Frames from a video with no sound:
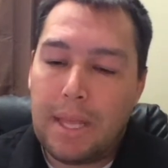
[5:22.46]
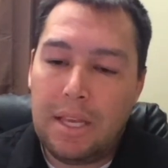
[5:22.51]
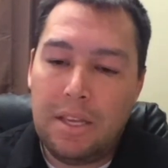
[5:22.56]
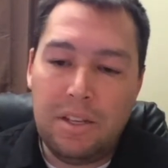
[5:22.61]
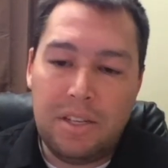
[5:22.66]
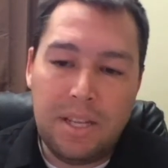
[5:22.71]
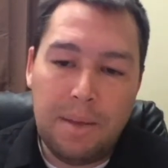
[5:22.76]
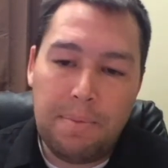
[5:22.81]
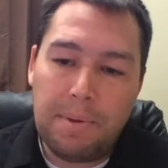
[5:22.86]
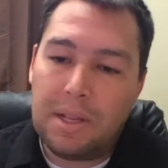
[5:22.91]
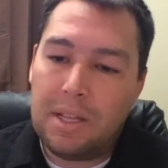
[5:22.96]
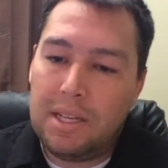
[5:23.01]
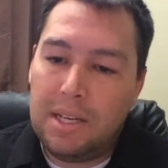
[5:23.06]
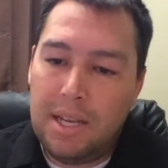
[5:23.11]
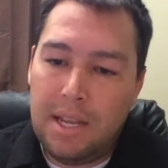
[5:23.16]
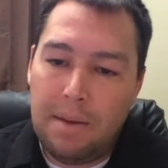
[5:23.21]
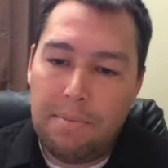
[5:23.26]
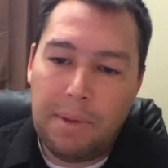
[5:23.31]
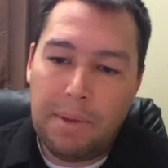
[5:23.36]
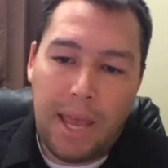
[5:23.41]
typically
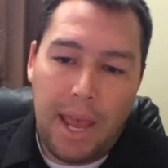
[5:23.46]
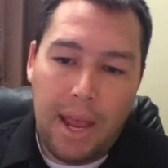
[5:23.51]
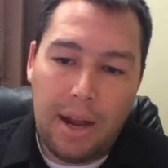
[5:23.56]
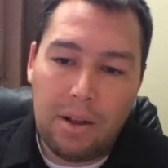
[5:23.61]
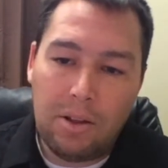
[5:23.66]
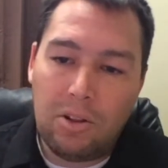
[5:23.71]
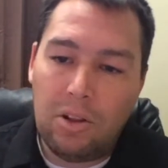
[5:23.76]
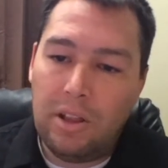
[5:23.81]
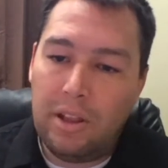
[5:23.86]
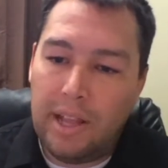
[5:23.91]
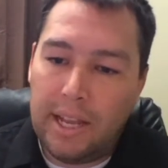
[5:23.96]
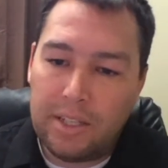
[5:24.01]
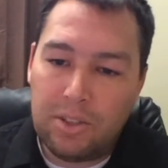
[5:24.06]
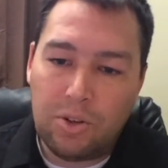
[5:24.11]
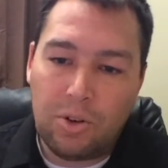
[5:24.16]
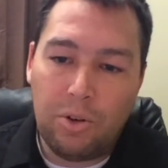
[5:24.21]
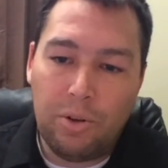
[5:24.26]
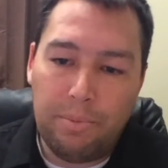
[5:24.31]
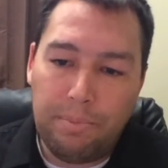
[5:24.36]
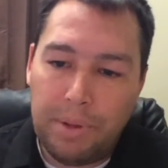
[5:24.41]
need mechanical,
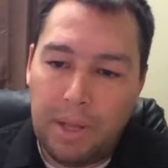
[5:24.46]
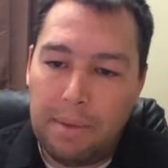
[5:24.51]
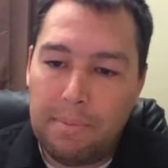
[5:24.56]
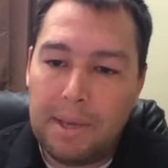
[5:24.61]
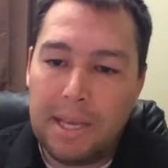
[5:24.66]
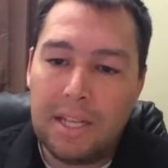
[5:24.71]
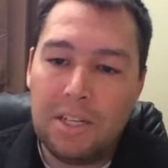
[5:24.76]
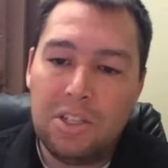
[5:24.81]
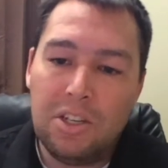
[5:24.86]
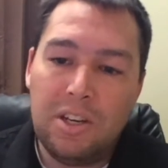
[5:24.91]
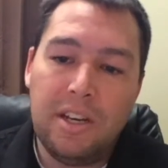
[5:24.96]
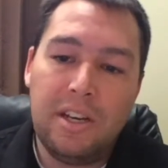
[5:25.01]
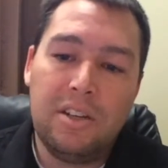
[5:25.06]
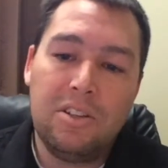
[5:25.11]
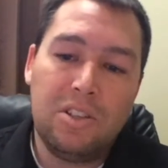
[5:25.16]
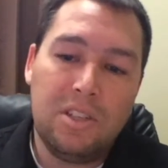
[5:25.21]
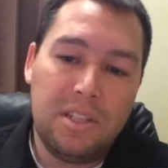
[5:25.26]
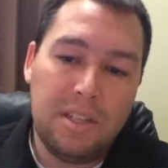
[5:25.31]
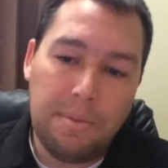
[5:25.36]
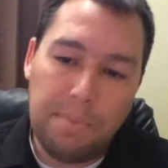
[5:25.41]
electrical, and plumbing
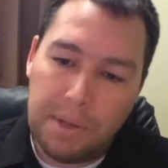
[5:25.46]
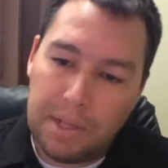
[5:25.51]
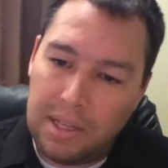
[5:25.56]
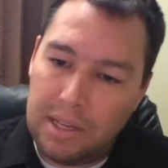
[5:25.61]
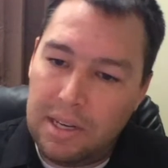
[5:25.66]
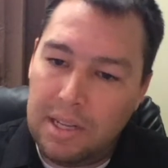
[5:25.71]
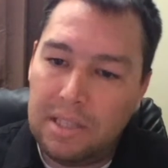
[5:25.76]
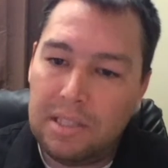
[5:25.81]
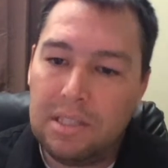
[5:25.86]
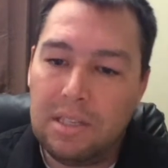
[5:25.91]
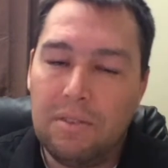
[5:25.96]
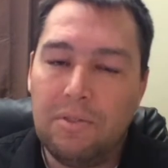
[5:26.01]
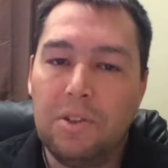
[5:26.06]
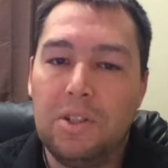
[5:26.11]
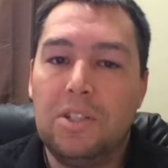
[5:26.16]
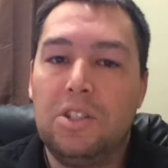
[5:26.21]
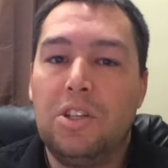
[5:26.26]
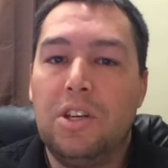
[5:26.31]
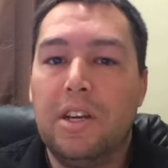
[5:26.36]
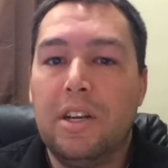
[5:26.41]
engineers. You typically need civil
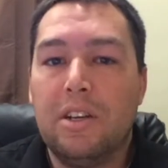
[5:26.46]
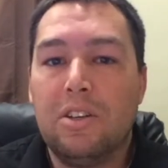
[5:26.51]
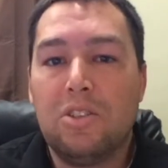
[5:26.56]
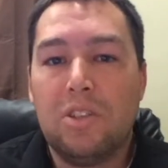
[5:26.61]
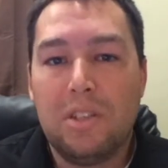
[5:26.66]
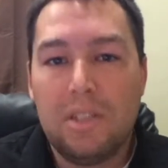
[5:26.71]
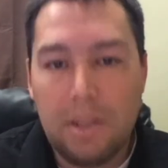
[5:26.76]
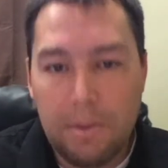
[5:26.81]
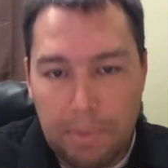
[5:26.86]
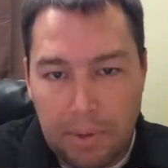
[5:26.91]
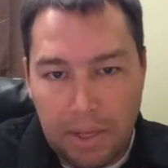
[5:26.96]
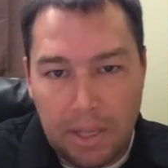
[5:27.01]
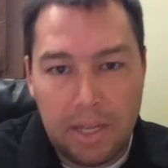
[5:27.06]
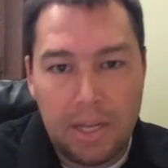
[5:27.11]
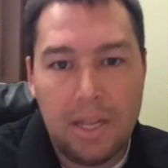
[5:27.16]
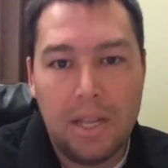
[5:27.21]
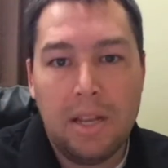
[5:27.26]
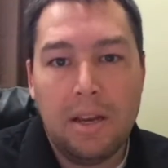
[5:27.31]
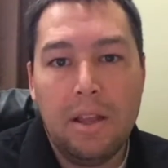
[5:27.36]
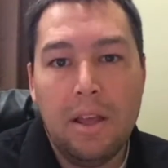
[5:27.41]
engineers. You typically
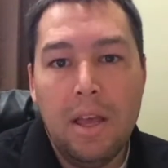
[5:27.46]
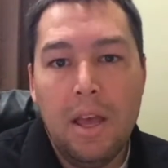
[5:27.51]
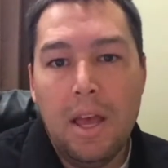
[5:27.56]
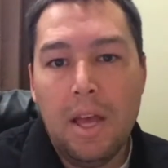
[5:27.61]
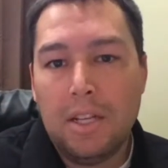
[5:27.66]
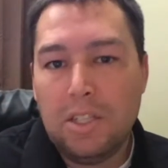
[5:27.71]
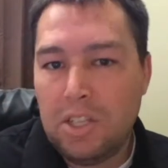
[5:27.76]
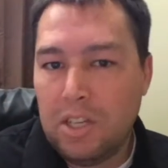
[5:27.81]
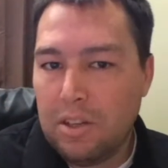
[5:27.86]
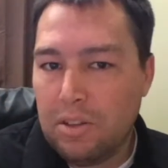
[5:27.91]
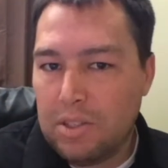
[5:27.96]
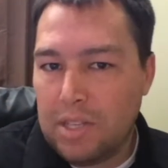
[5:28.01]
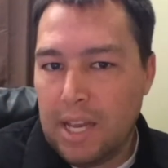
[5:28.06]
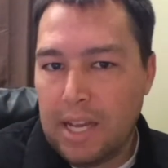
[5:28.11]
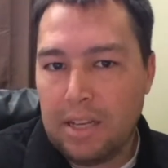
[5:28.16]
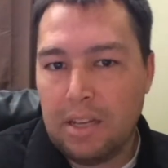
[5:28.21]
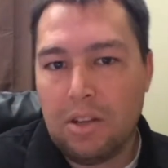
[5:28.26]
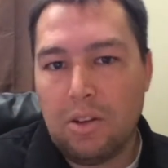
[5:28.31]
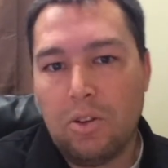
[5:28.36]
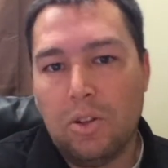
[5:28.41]
need
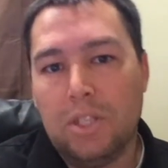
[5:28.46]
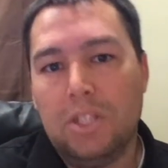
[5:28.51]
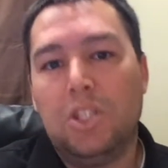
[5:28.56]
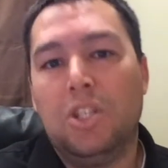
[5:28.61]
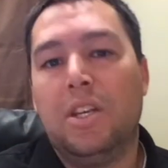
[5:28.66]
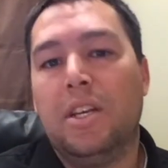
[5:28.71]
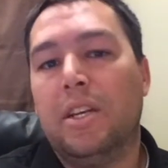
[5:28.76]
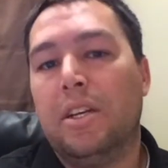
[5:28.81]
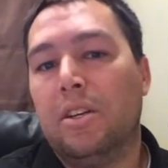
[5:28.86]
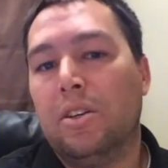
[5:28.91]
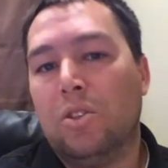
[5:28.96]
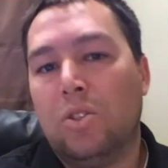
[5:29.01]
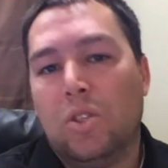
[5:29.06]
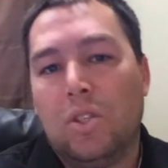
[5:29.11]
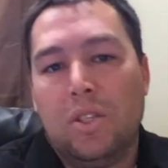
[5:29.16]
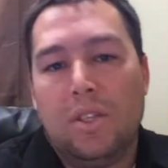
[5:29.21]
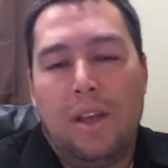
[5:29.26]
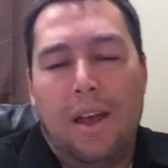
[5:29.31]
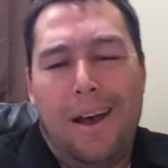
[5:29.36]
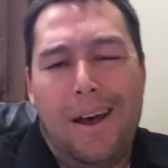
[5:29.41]
geotechnical
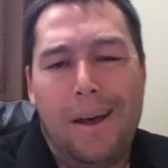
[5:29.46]
engineers.